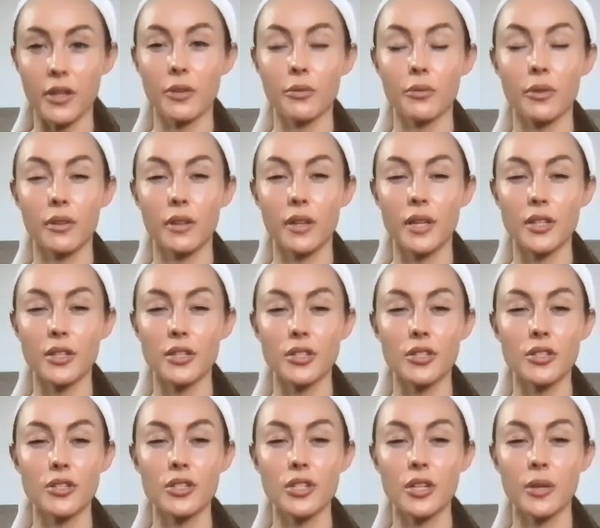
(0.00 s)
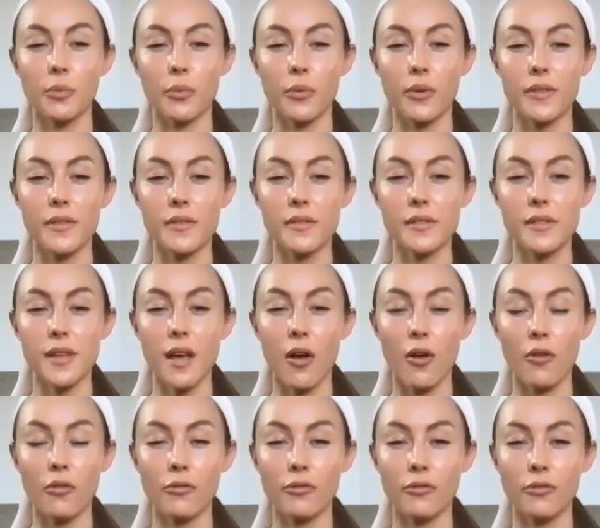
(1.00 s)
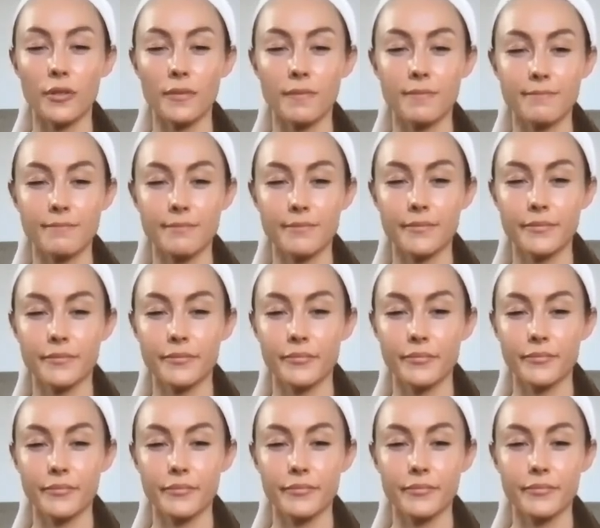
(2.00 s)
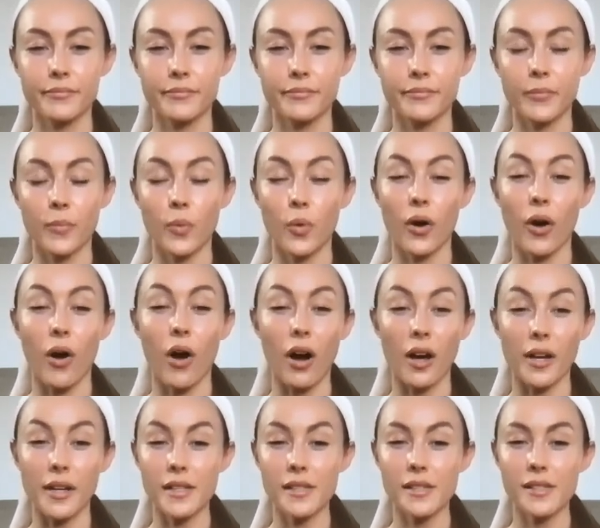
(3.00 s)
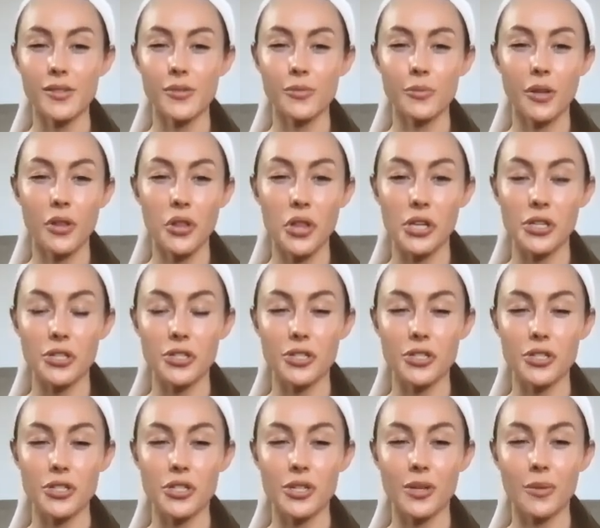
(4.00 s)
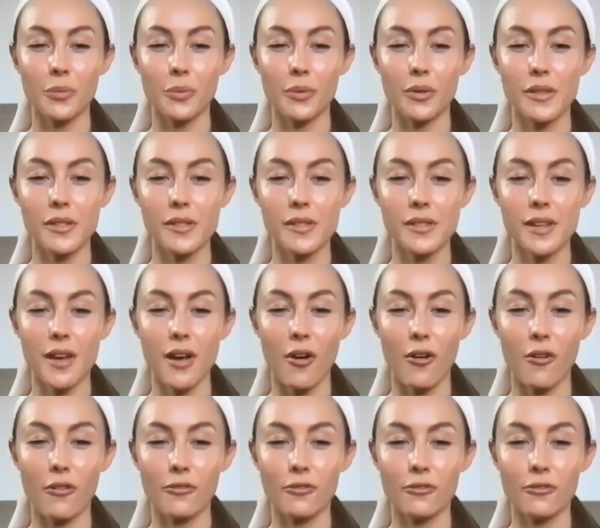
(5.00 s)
relationship with self, more honest relationship with self.